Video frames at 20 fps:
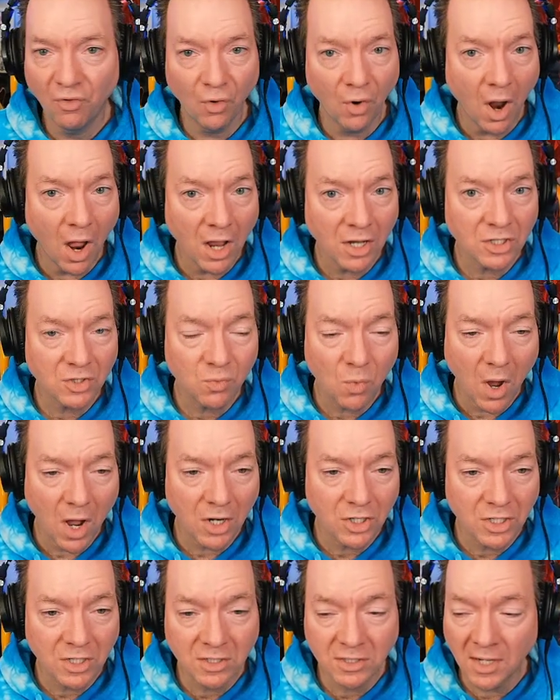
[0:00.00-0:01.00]
For us
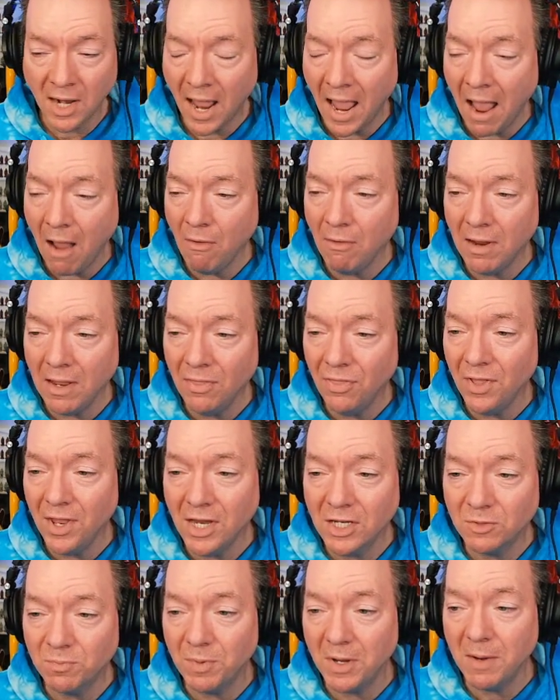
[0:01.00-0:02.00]
watching, say, how can
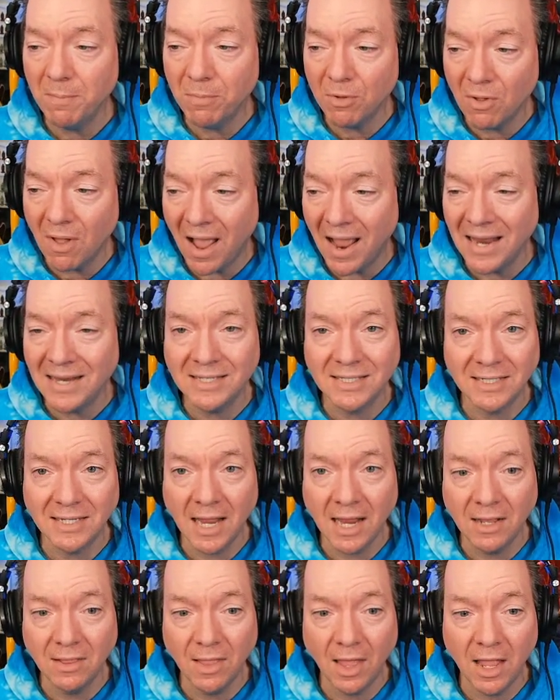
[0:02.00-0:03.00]
these people ice
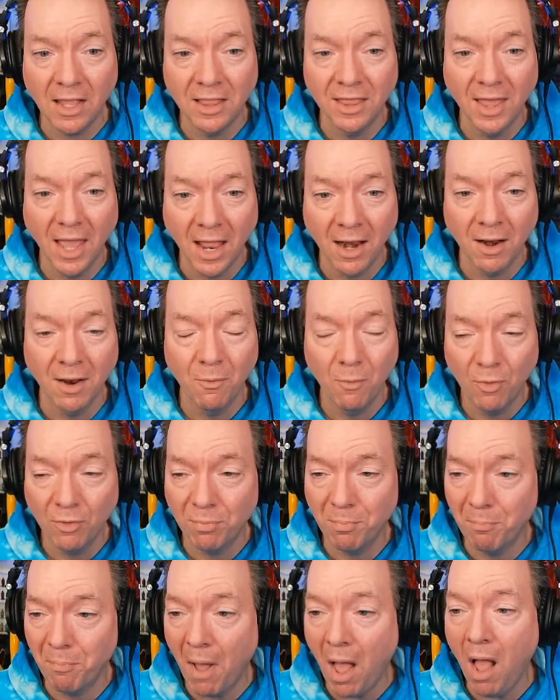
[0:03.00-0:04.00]
skate like that
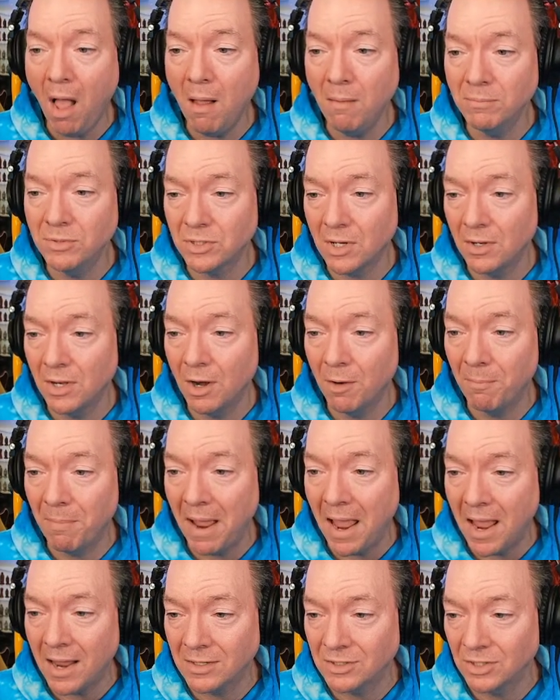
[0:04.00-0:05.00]
with bombs on their
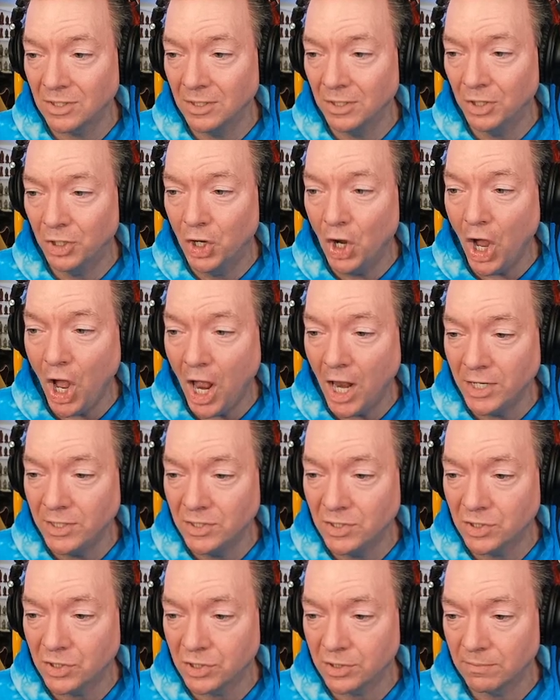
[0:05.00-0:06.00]
backs and
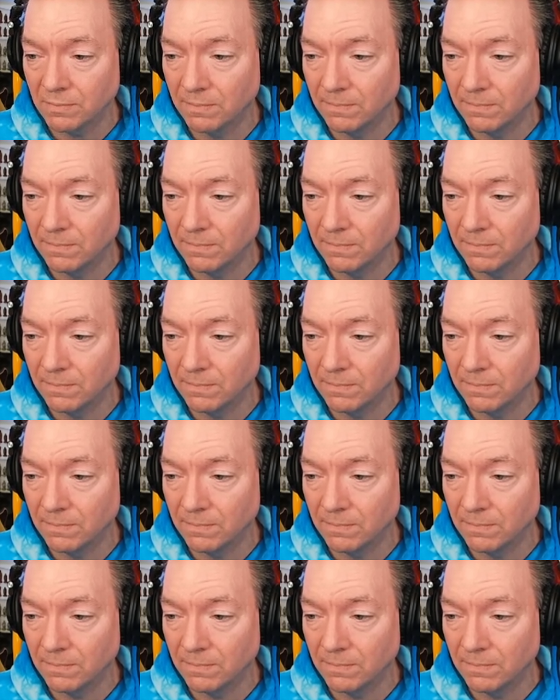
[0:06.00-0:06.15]
guns?